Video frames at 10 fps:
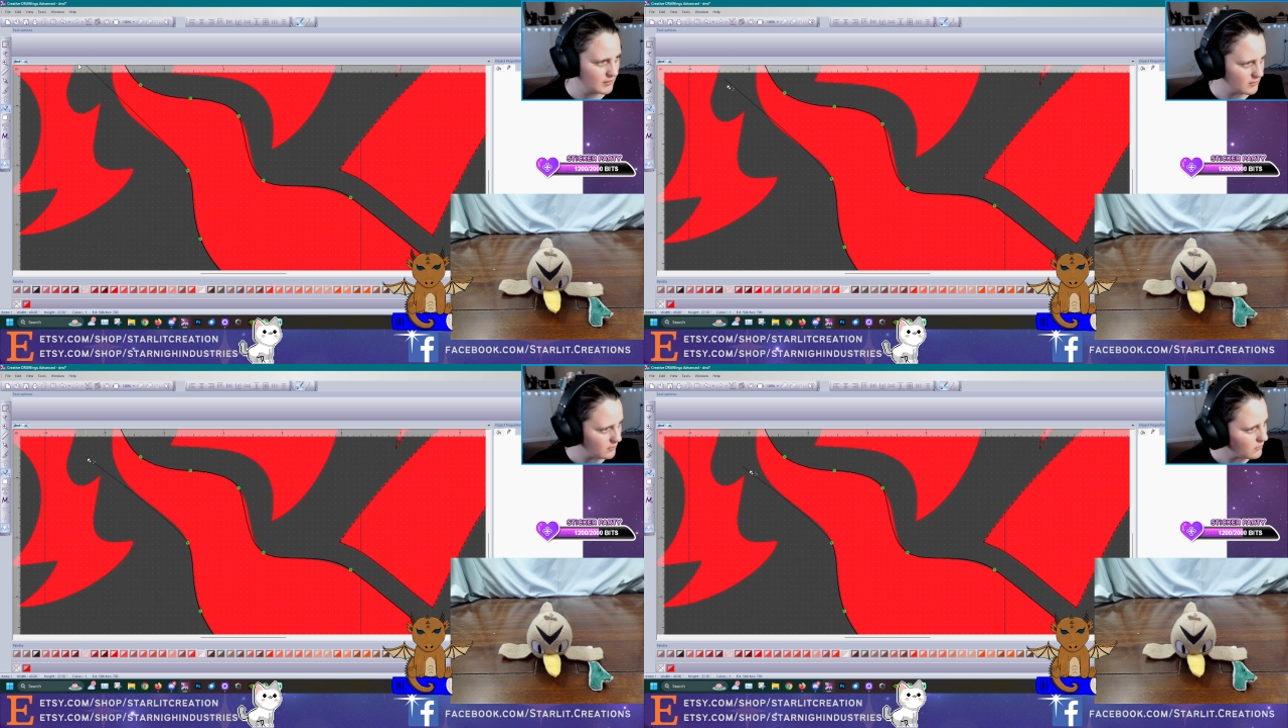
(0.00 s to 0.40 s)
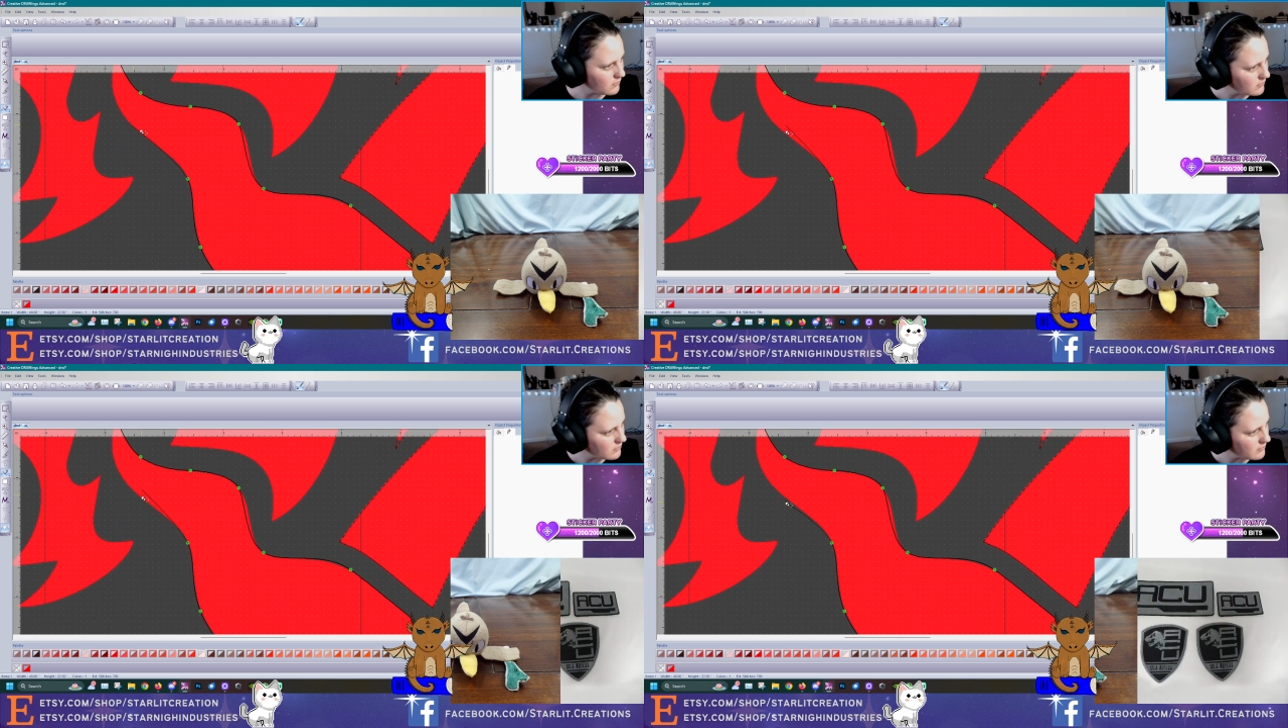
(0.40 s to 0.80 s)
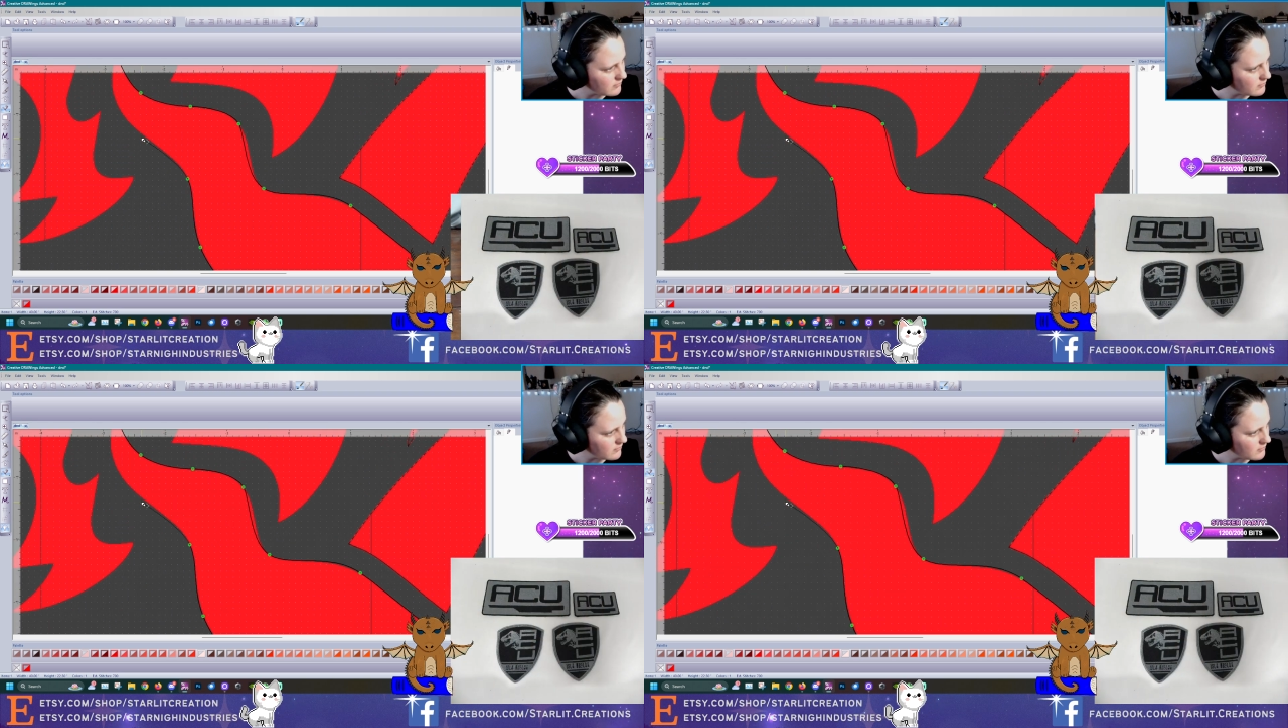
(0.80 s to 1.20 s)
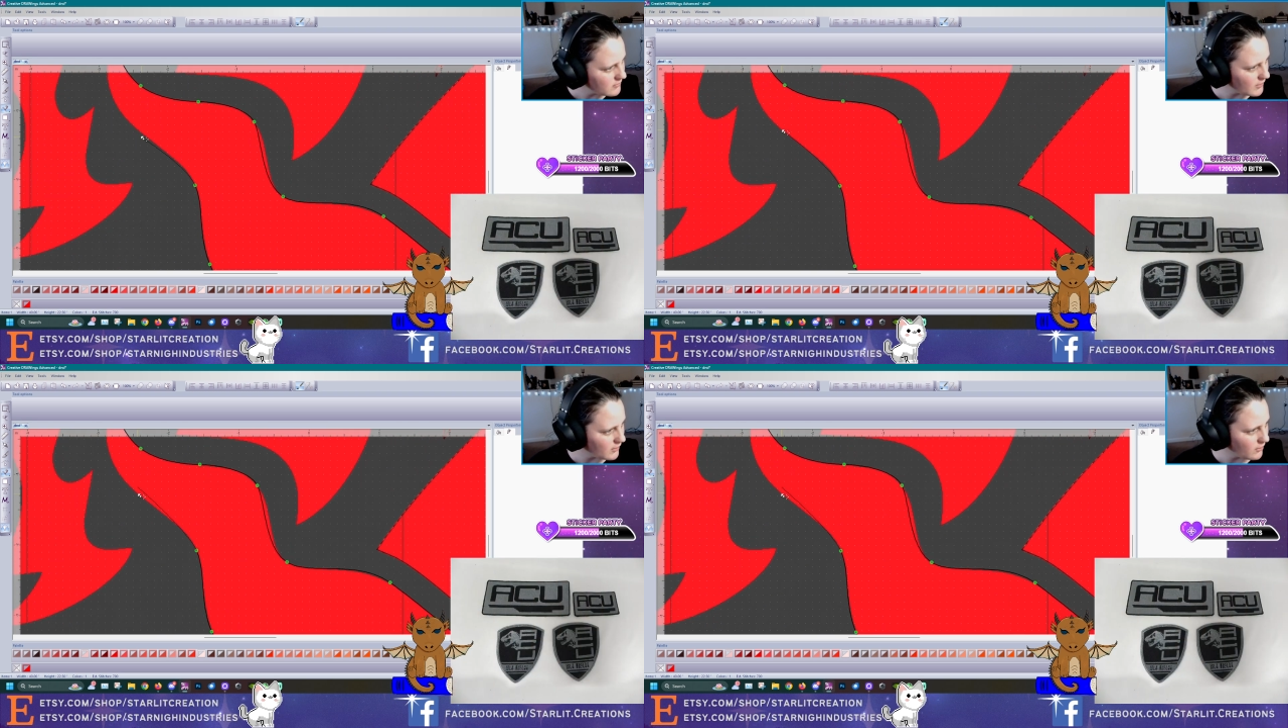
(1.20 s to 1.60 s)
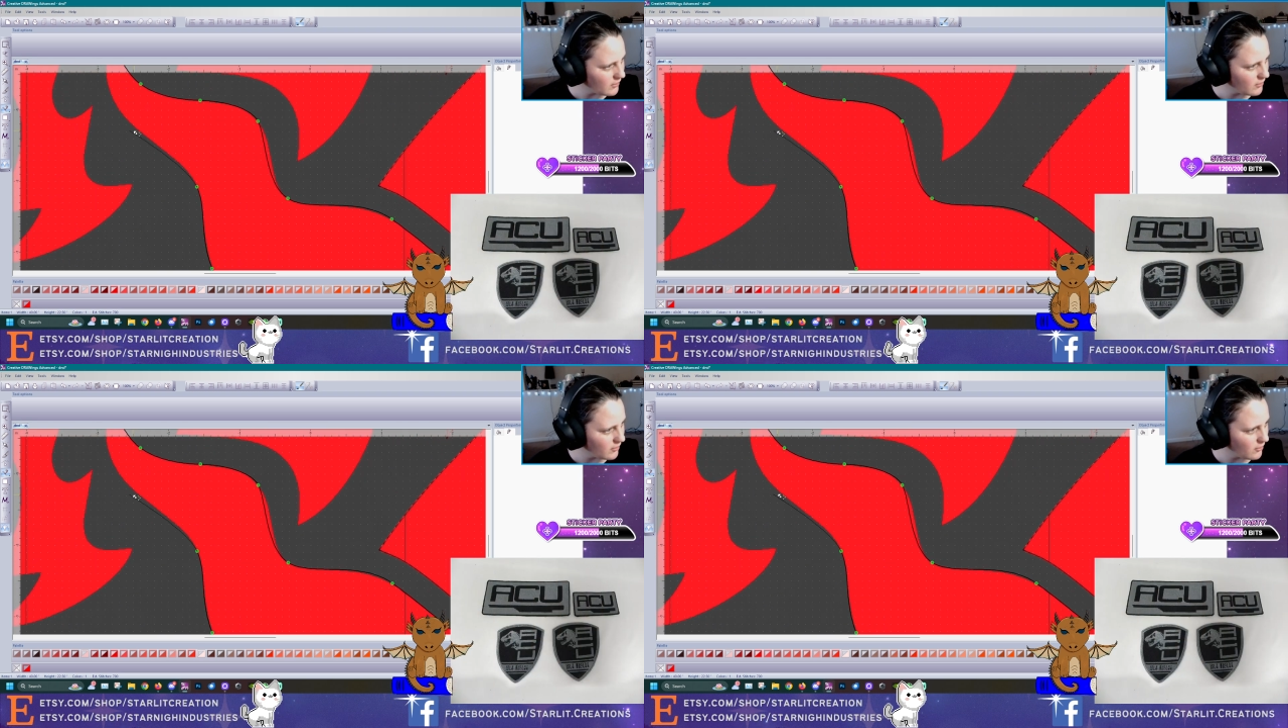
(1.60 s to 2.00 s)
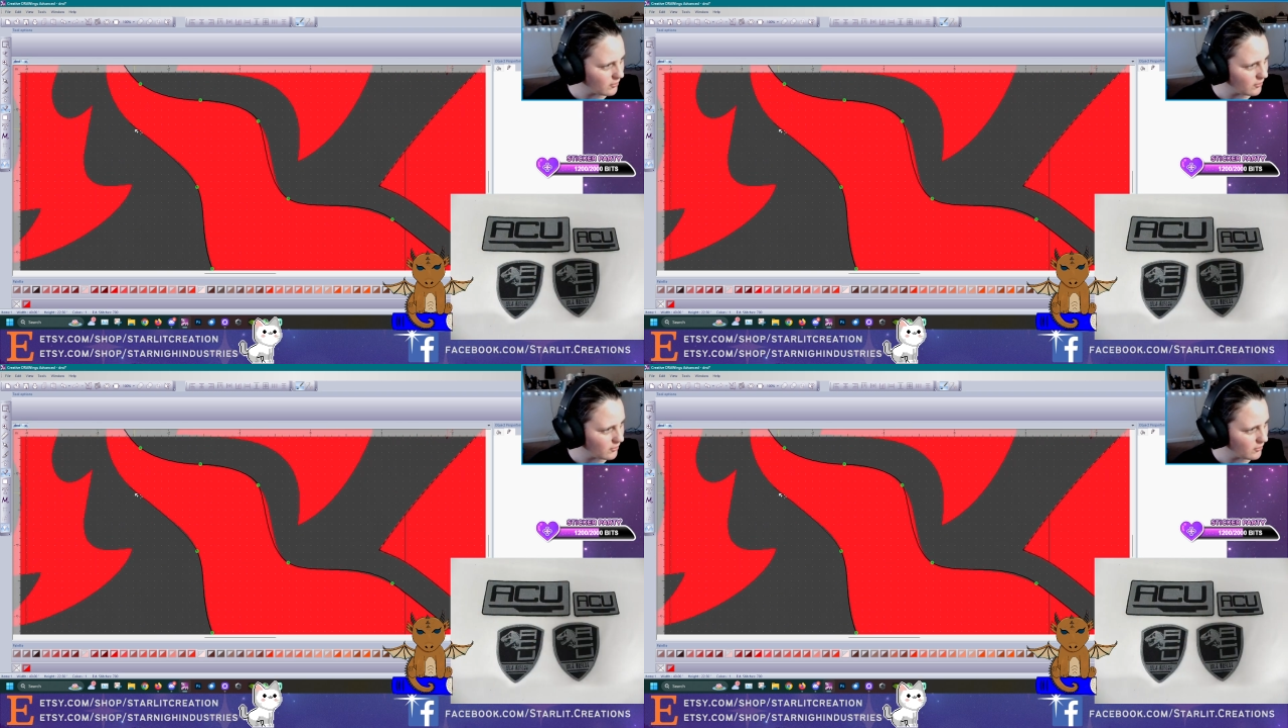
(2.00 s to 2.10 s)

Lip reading: dough. Like, you know, you